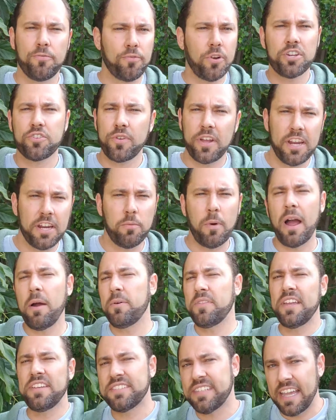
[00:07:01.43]
frustrated. Why
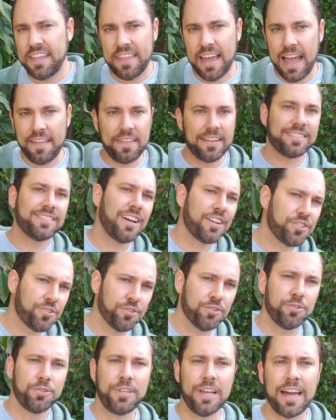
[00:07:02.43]
would they say that? That's not
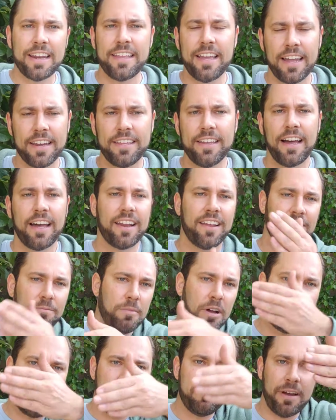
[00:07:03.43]
true. Yada, yada, yada. The
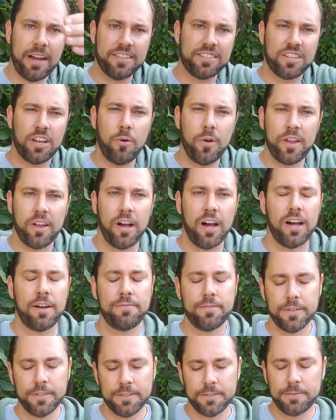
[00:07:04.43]
monkey mind's going
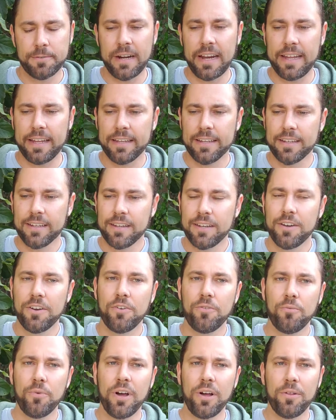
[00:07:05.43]
off, right?
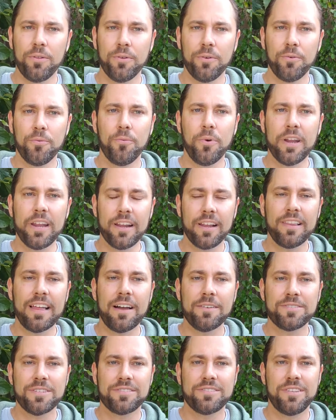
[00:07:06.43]
Well, what it
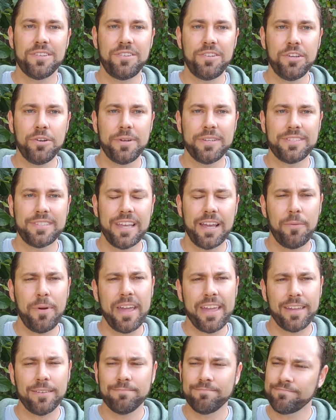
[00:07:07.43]
allows us to do is say,
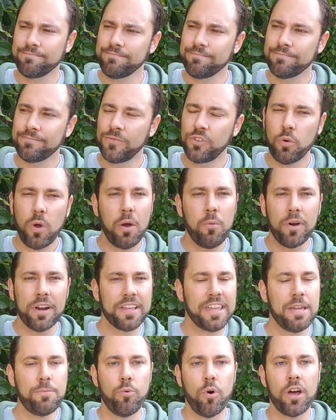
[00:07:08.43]
wait, do I want
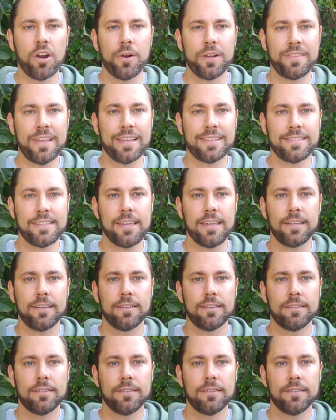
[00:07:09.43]
to keep watering that seed?